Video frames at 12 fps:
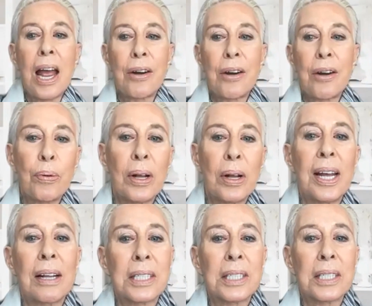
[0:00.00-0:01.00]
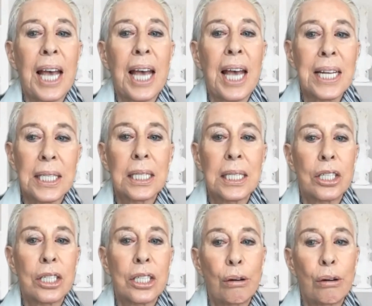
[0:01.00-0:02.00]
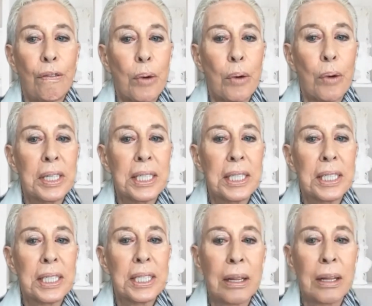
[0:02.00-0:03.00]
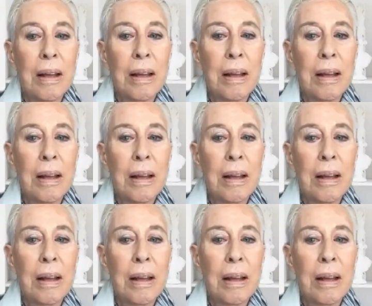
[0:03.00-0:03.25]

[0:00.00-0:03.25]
and Northwell Health's Katz Institute for Women's Health,